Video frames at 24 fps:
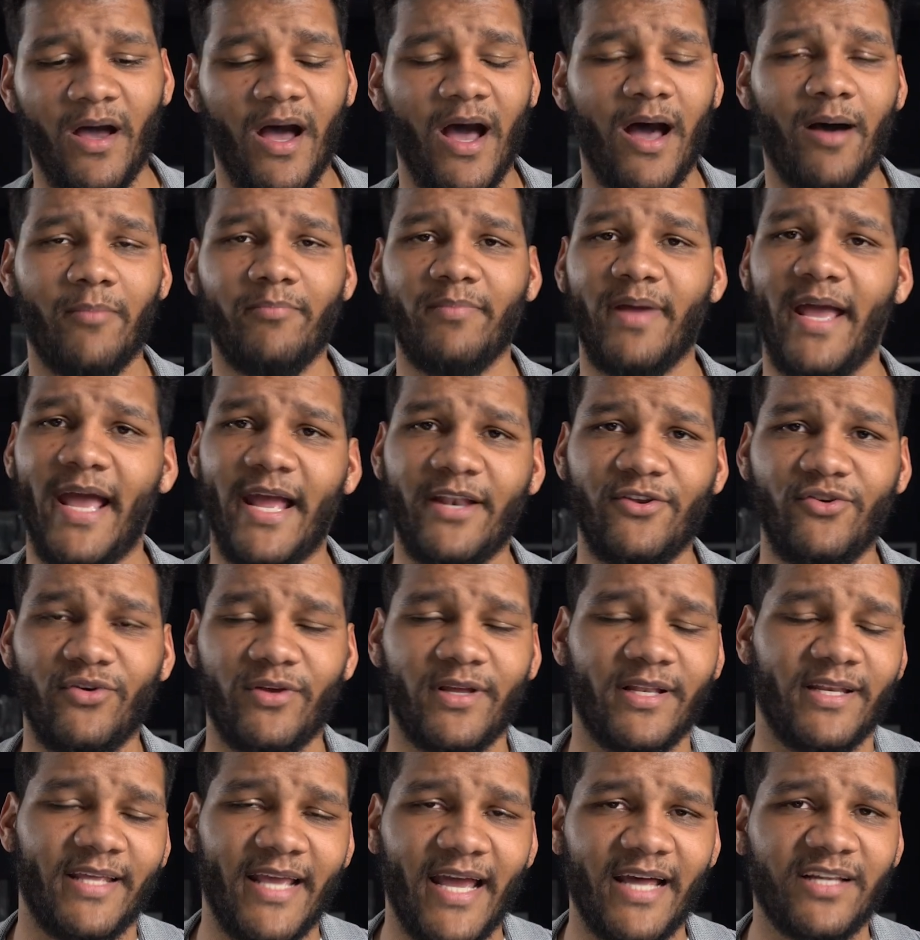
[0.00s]
Um, and you
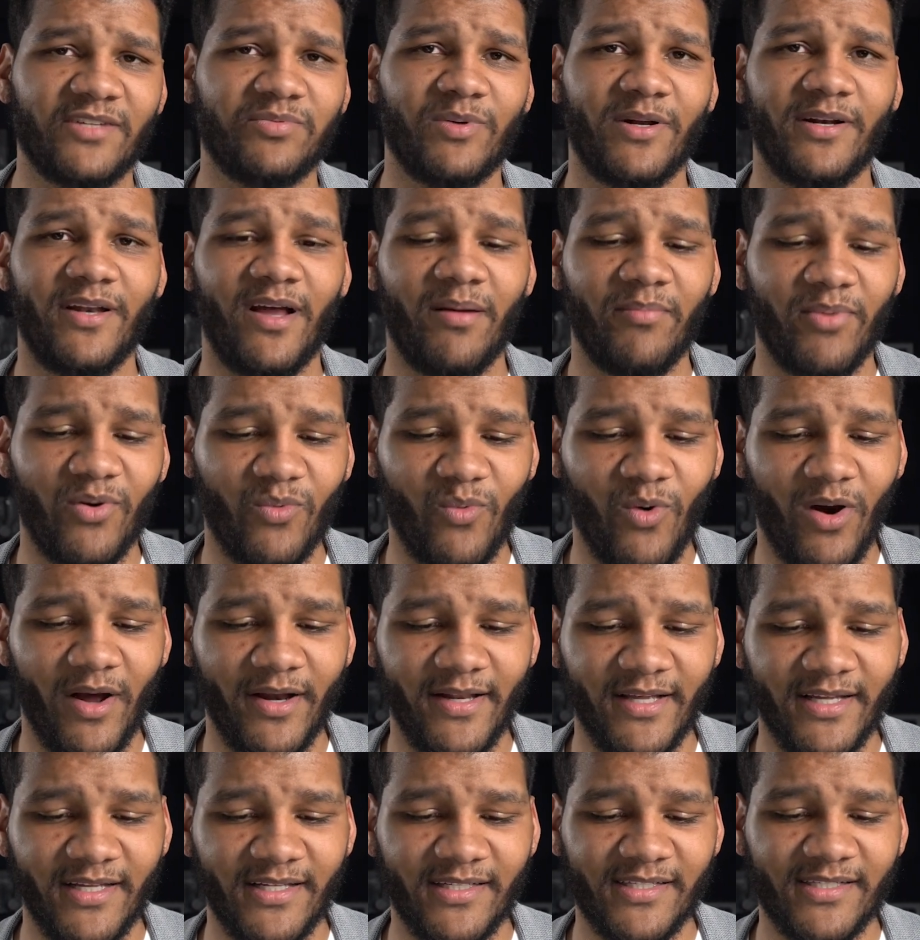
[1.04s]
can guess what number
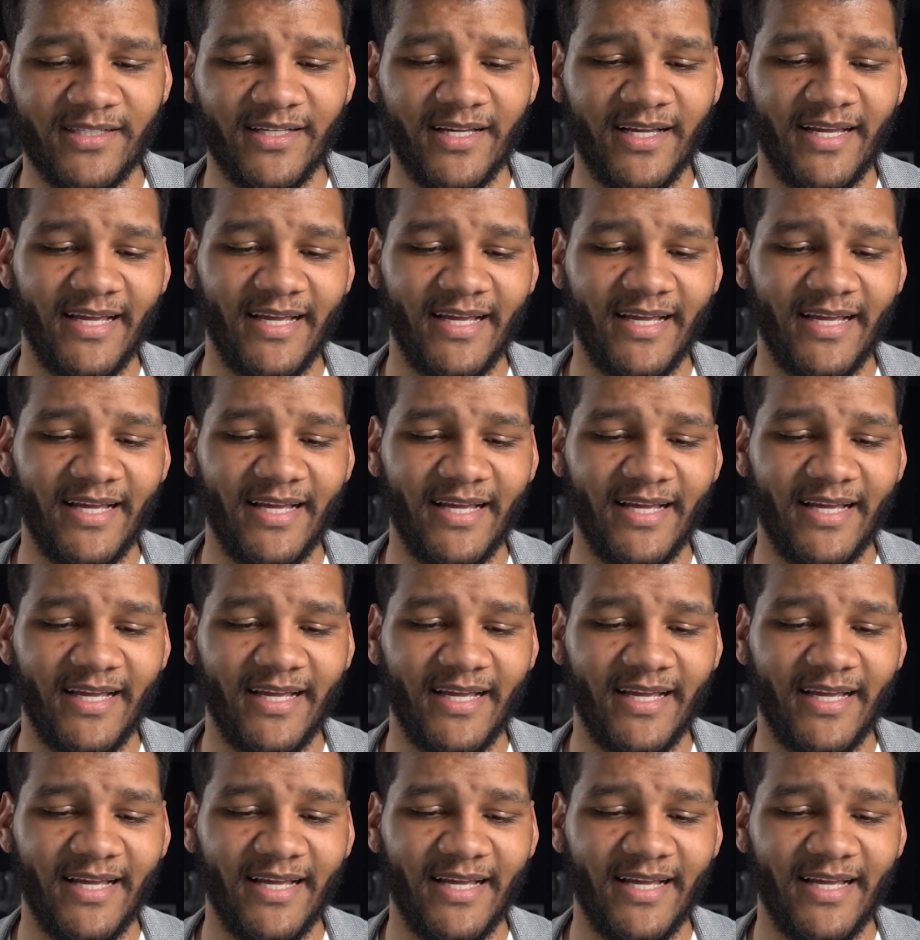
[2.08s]
one is.